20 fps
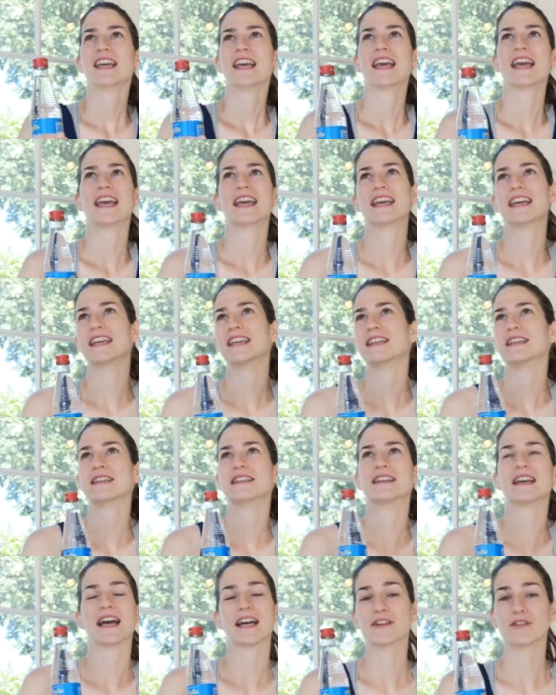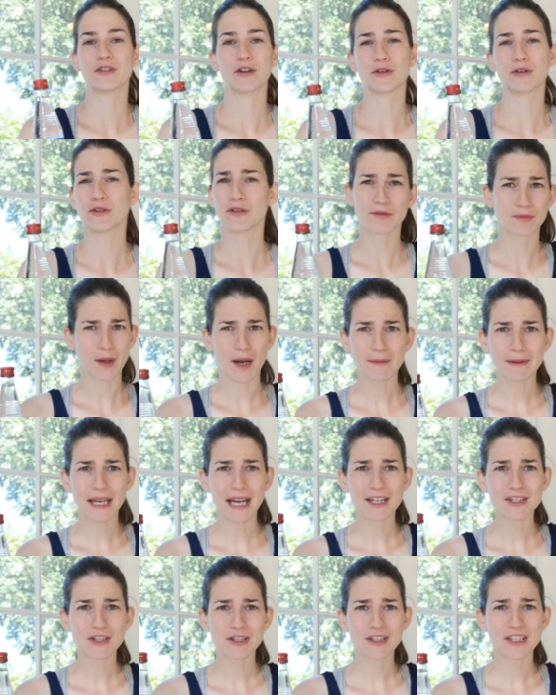I don't know, you've probably
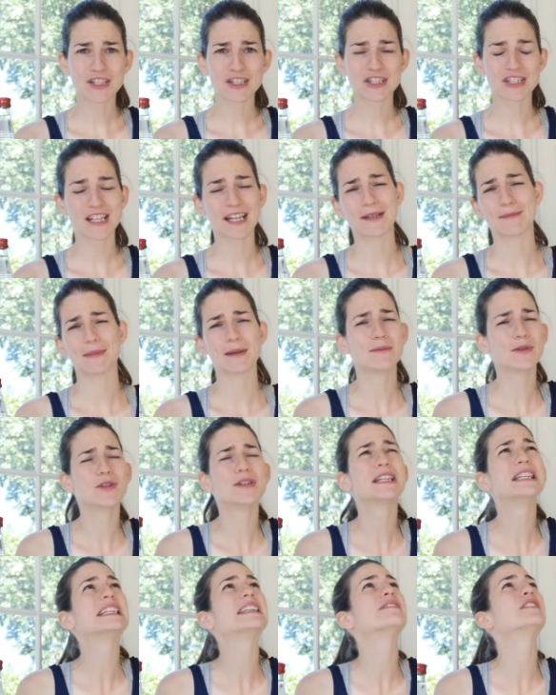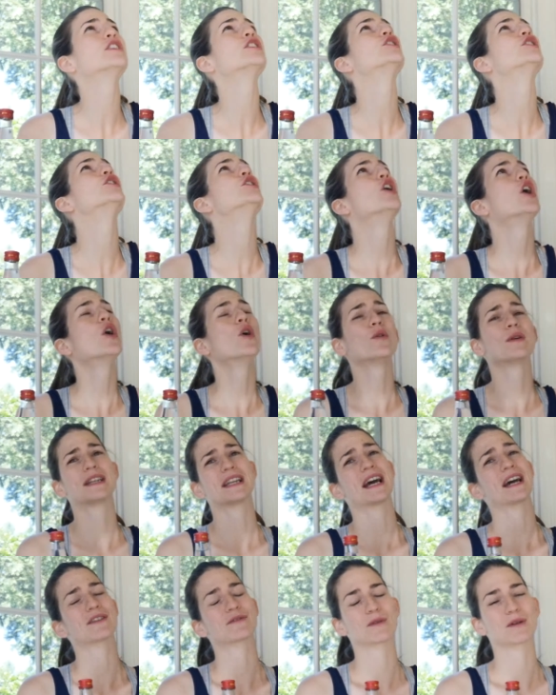had Turkish Delight. Maybe you didn't even know it
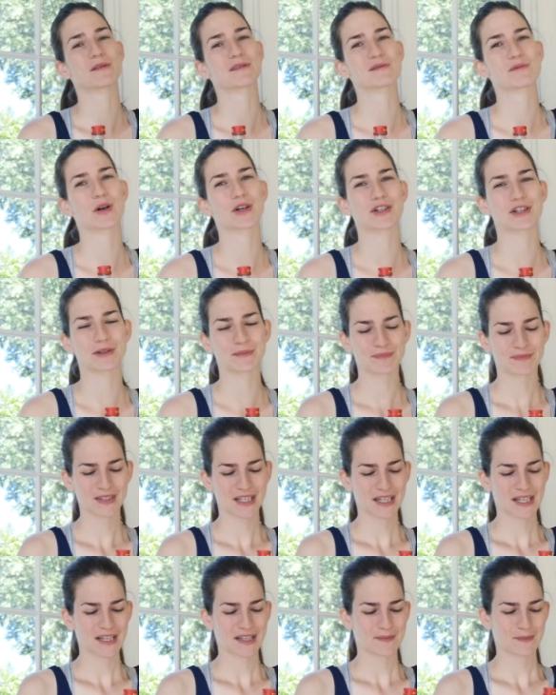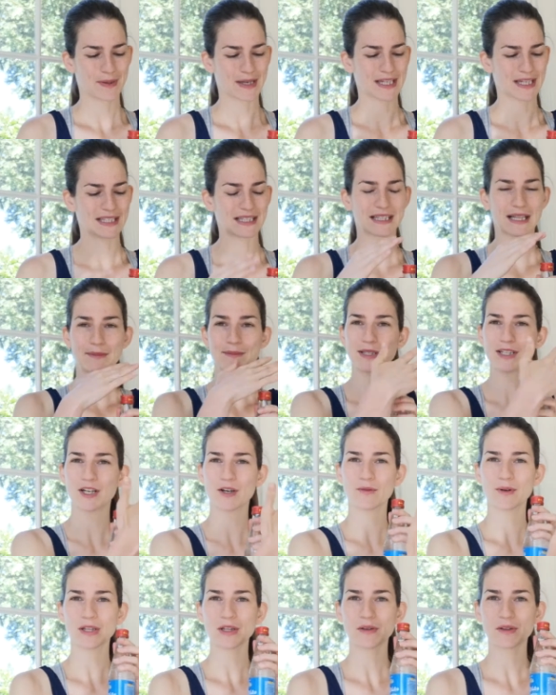had rosewater. But let me know
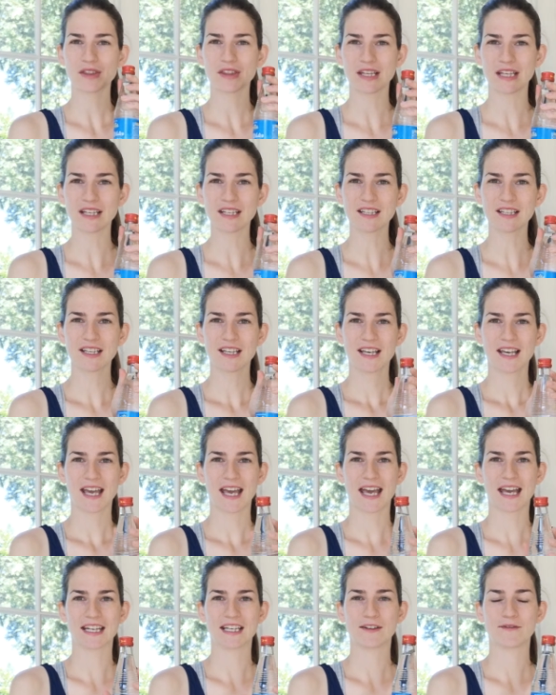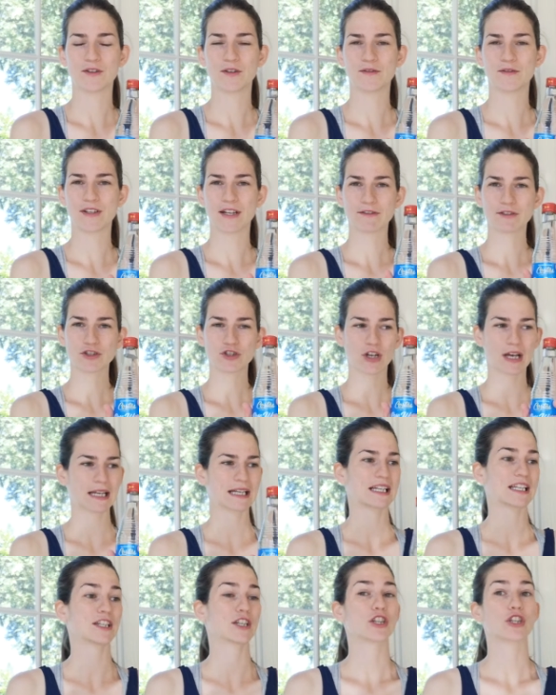what you think, and if you've never tried
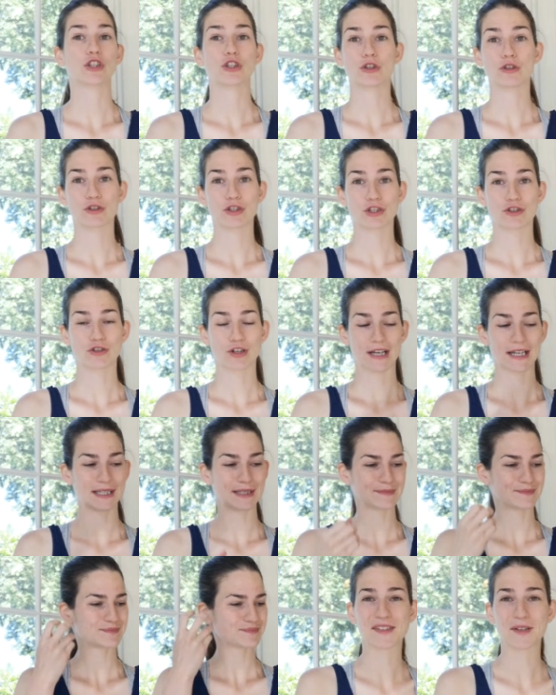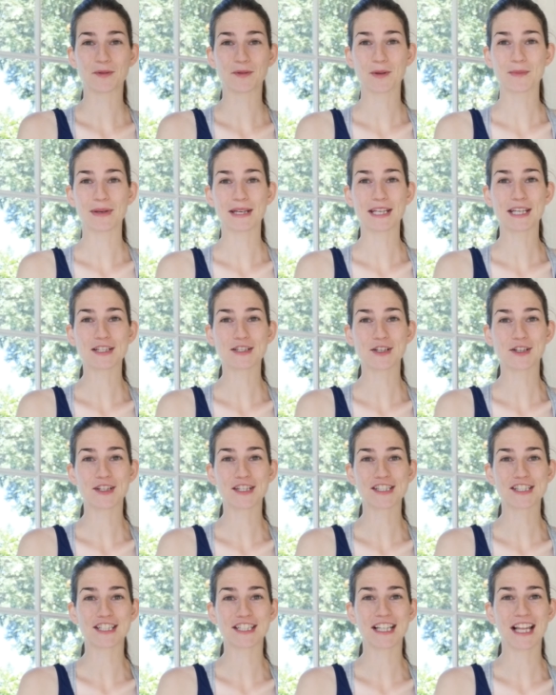it, you should try it. So we're making
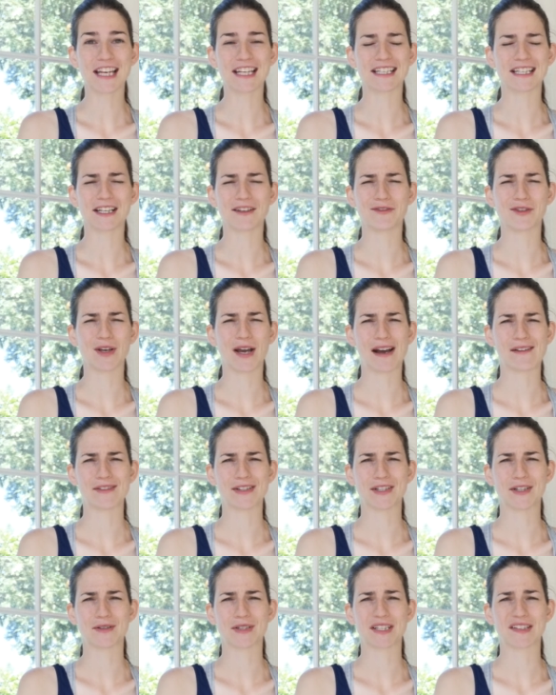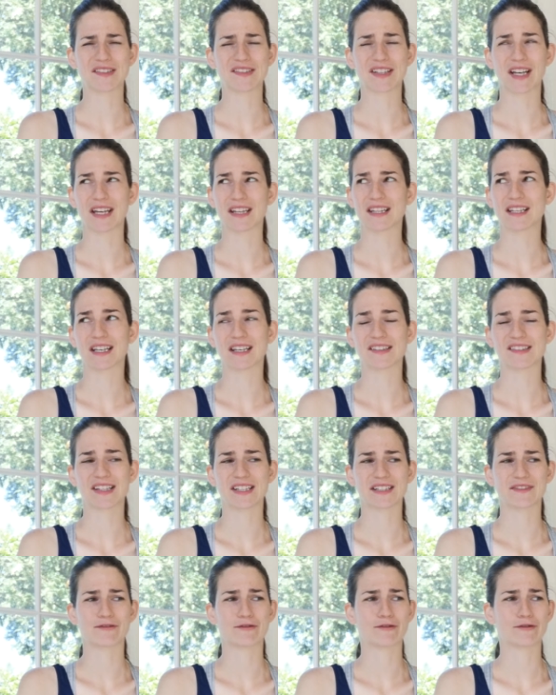Turkish Delight, if you haven't noticed. I think I said
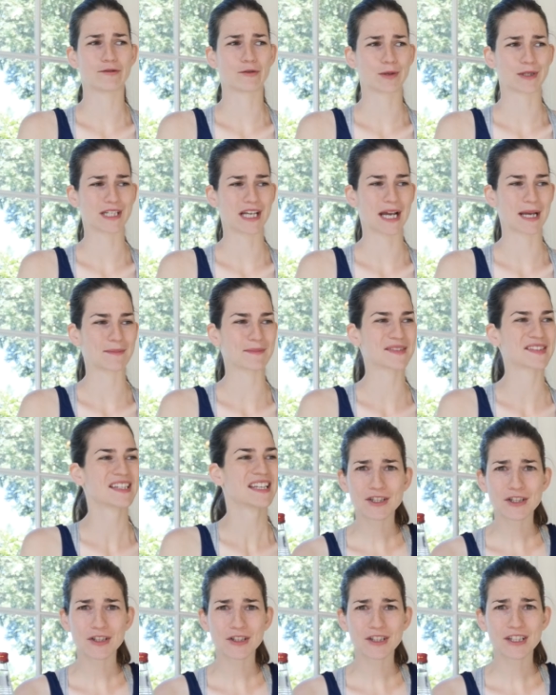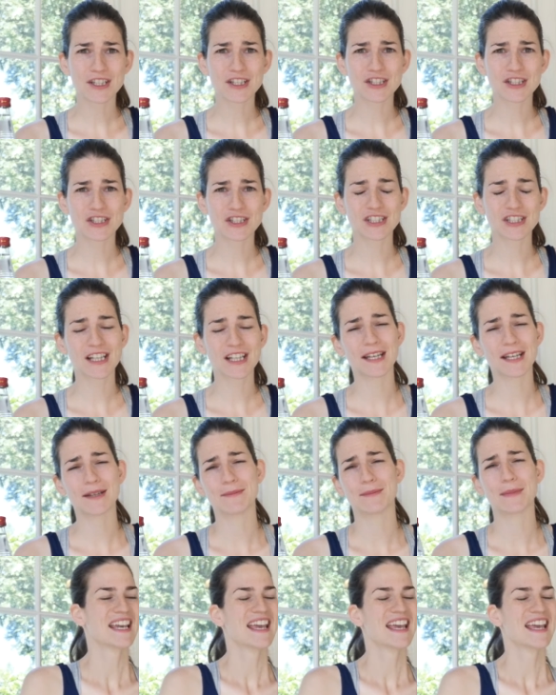it 4 times. Turkish Delight.